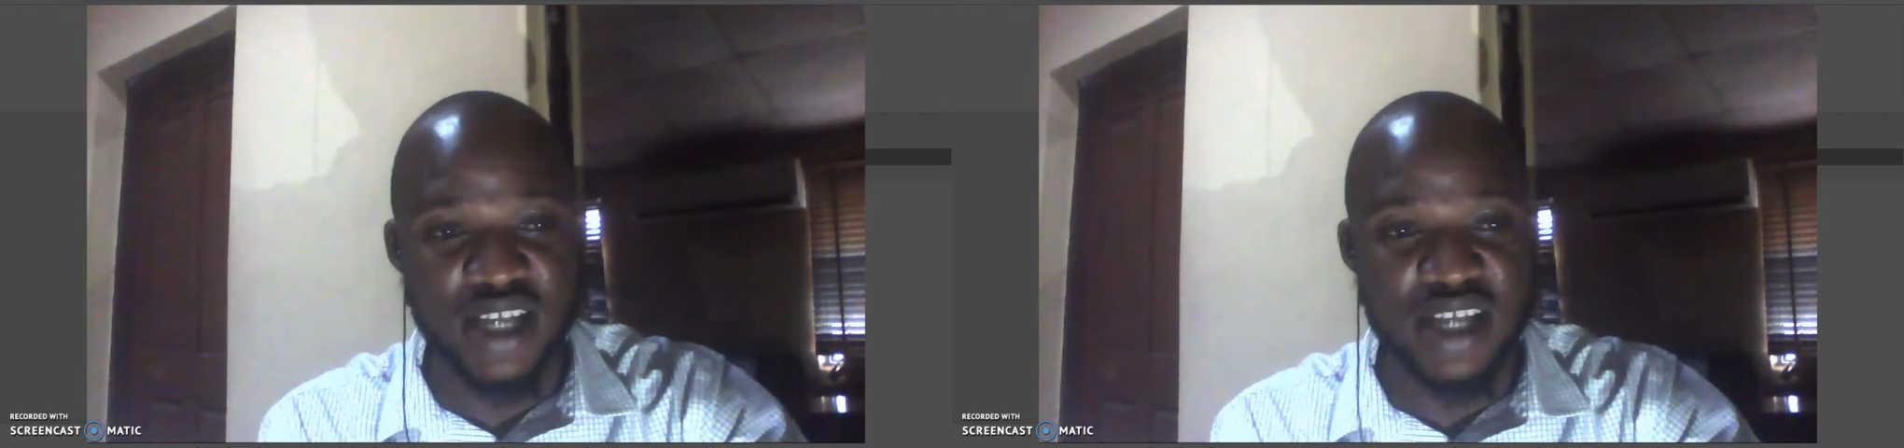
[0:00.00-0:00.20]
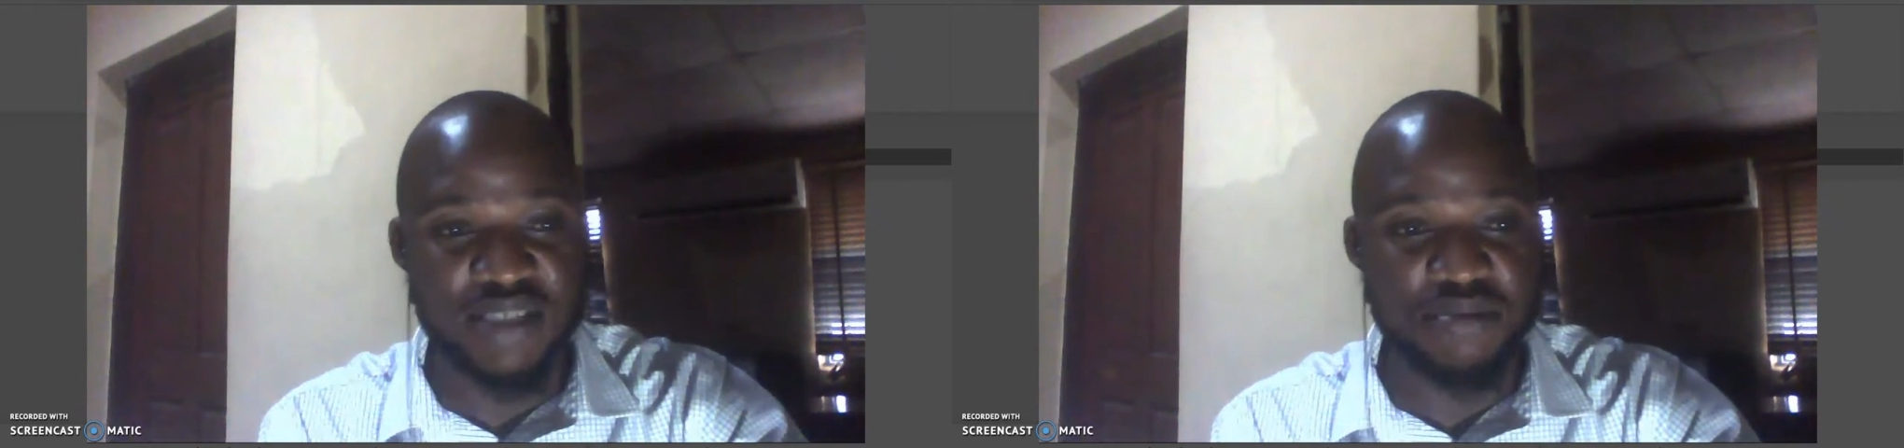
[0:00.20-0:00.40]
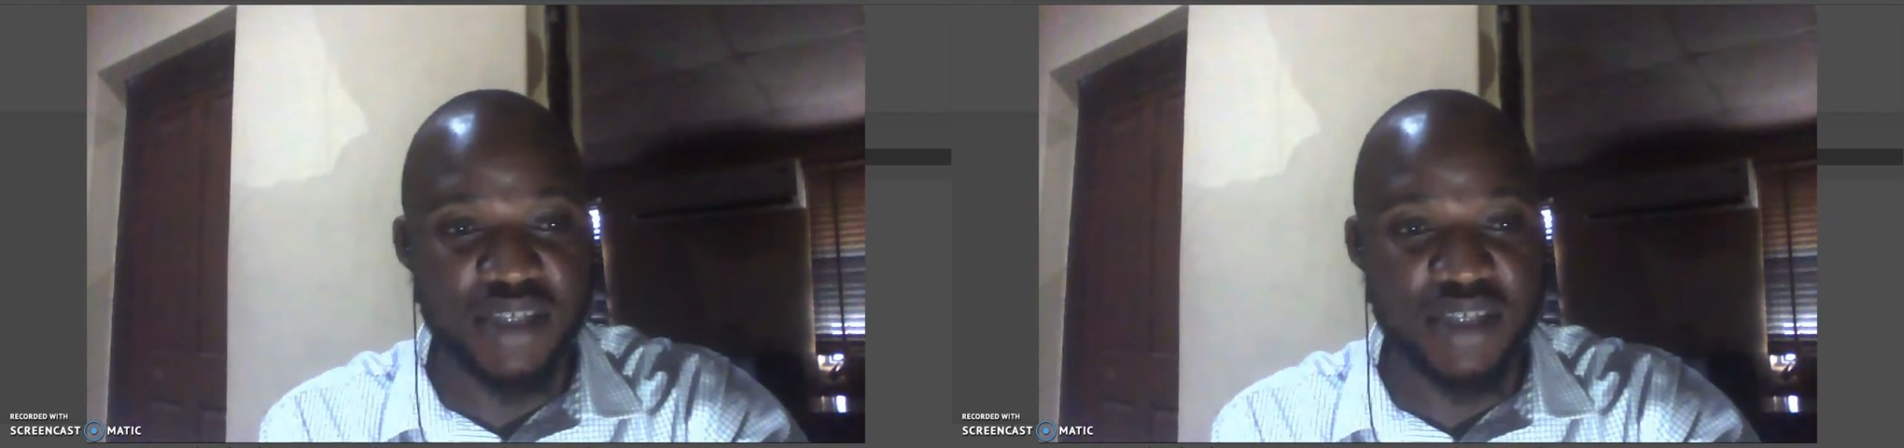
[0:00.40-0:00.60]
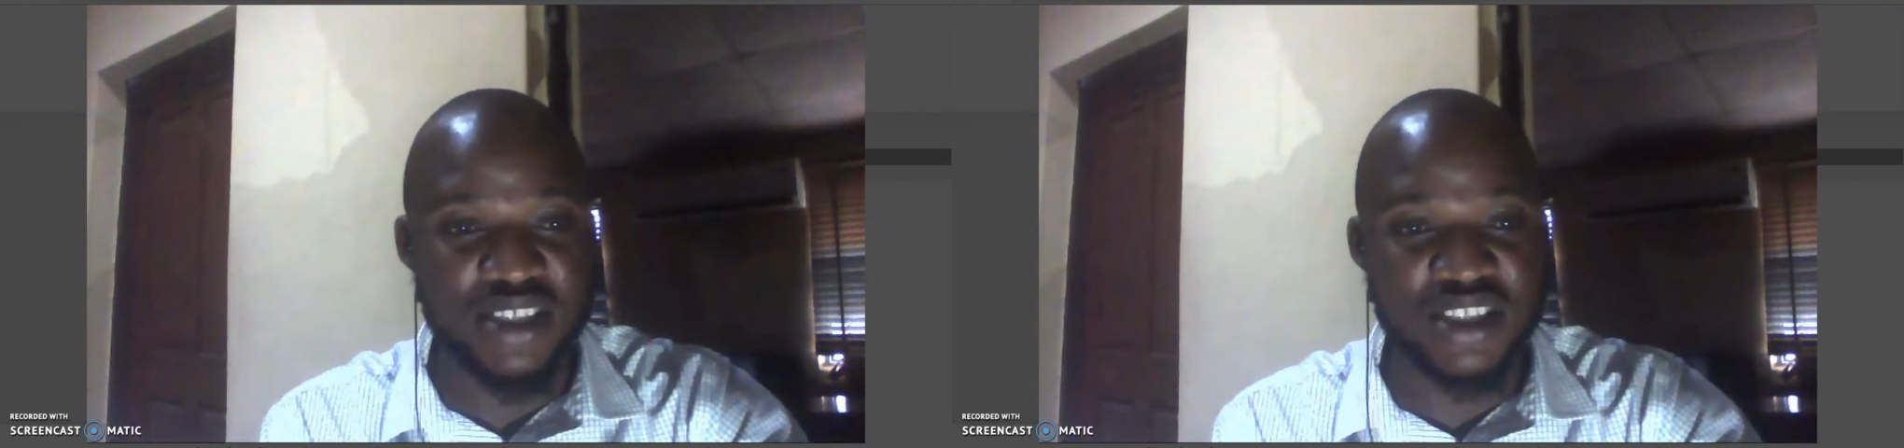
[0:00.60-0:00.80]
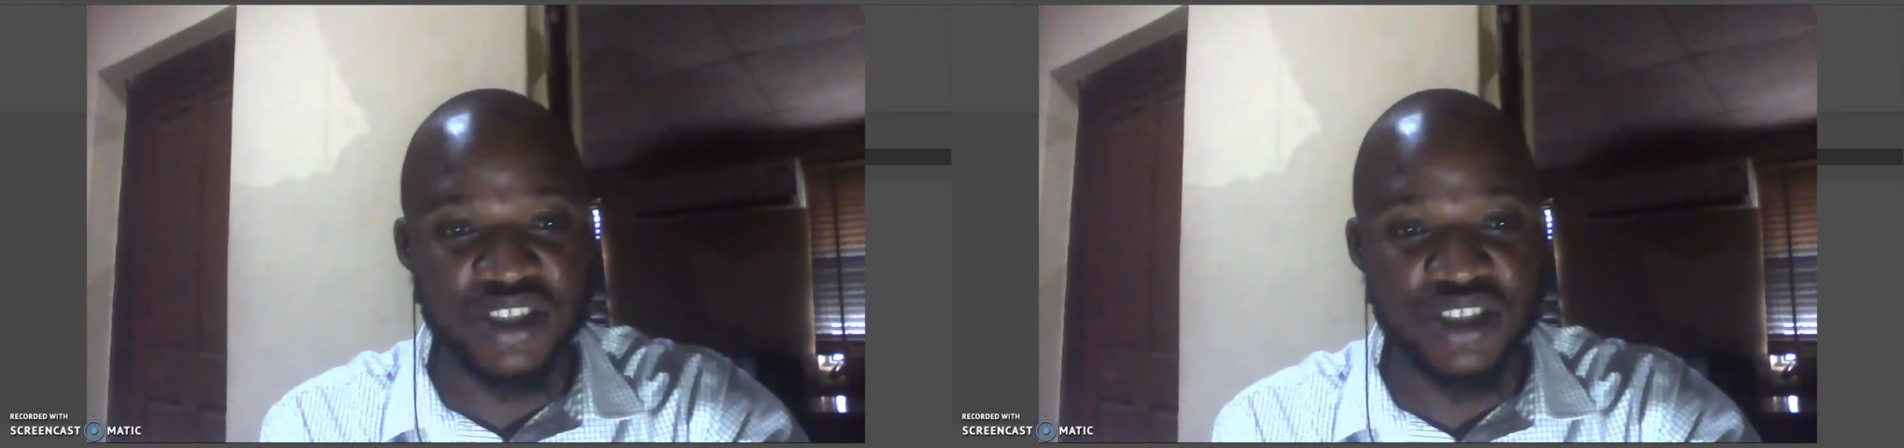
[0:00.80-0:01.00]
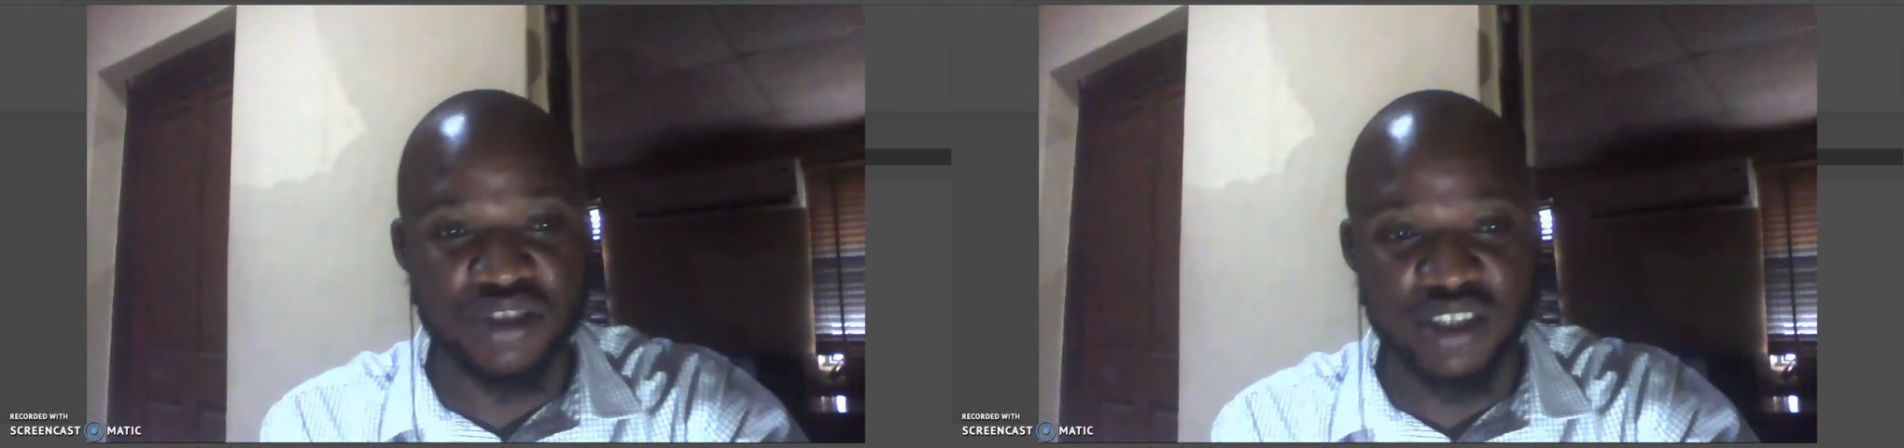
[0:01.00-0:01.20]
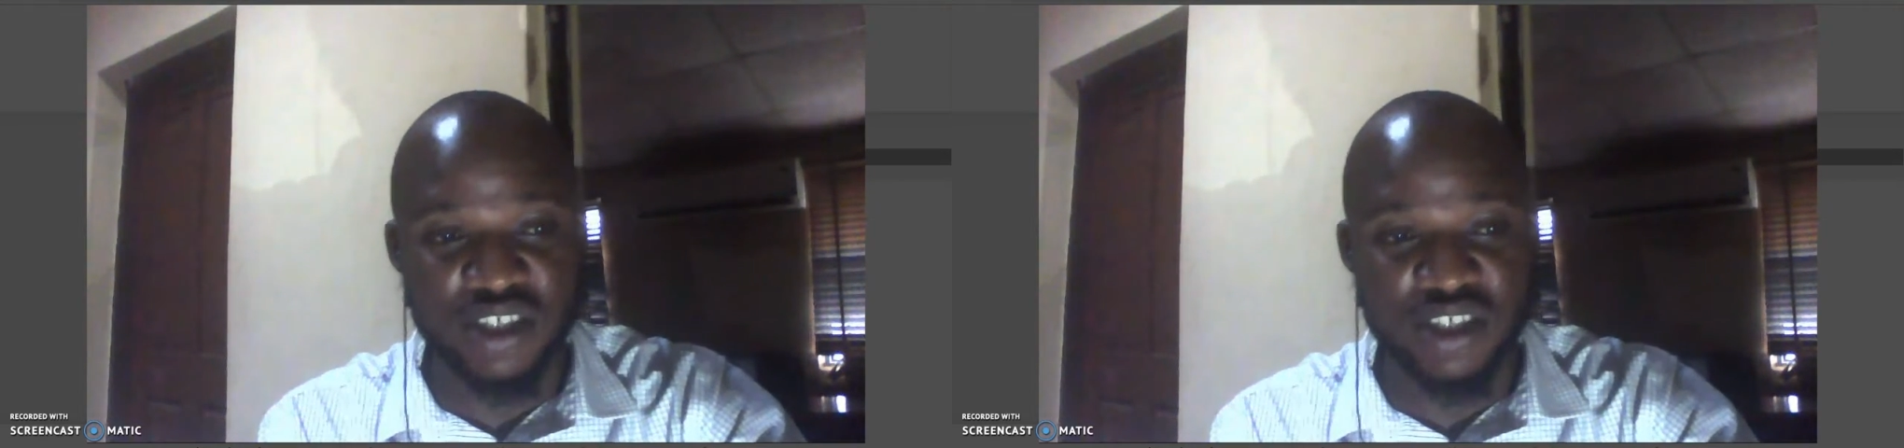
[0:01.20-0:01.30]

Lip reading: as makes decisions